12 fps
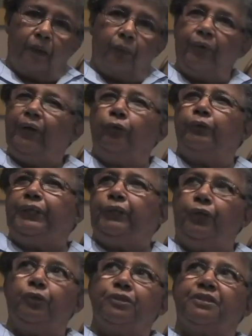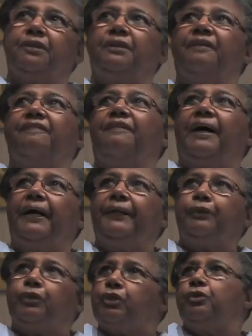We only use the
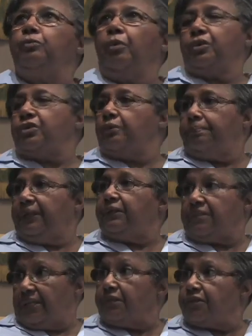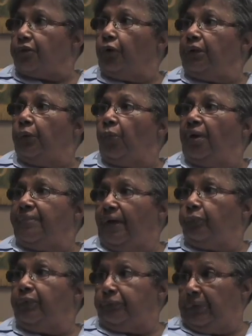Divine to worship because that's the only one
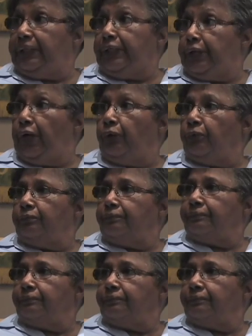that we really know.